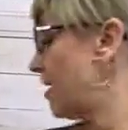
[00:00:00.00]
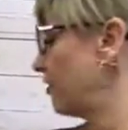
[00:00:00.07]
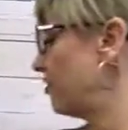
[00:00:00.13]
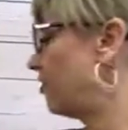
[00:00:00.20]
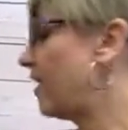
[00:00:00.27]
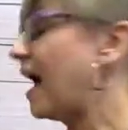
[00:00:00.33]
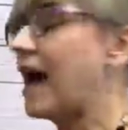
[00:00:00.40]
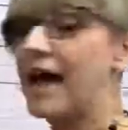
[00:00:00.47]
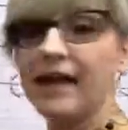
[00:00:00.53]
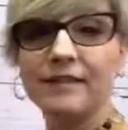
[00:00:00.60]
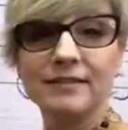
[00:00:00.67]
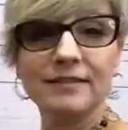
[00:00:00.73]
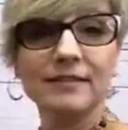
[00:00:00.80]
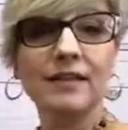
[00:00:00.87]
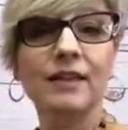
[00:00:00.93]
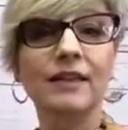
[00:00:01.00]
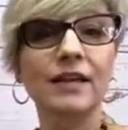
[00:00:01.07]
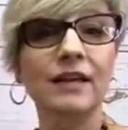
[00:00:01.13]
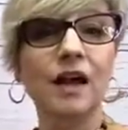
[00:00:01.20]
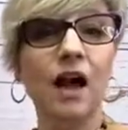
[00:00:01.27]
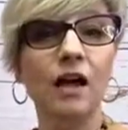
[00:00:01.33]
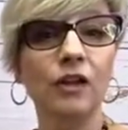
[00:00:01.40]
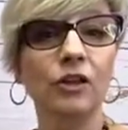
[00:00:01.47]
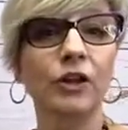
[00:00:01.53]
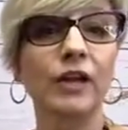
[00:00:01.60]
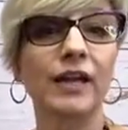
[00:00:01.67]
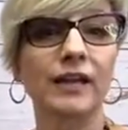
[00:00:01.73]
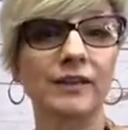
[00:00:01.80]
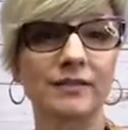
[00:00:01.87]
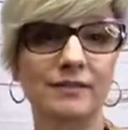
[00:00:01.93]
That's the
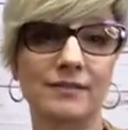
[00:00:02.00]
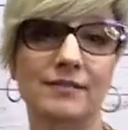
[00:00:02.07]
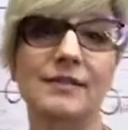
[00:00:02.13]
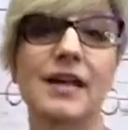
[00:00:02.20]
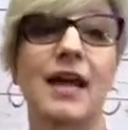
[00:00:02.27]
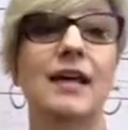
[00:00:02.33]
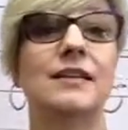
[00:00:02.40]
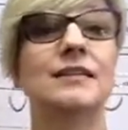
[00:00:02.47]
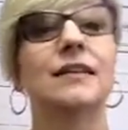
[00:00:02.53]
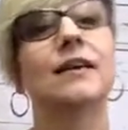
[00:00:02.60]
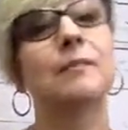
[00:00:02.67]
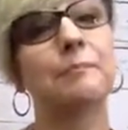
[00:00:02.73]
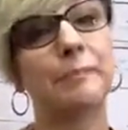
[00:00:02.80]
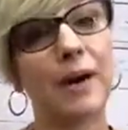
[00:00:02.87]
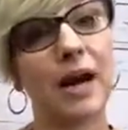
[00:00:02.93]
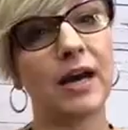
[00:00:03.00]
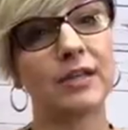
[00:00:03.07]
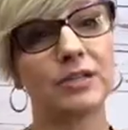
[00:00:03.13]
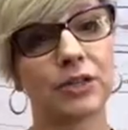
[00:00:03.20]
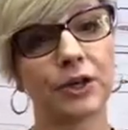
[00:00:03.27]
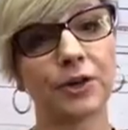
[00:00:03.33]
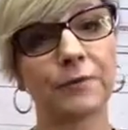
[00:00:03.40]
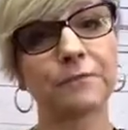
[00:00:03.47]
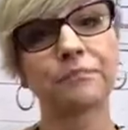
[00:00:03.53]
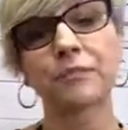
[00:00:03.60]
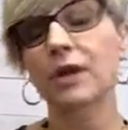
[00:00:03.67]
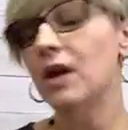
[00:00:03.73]
color extend bonder.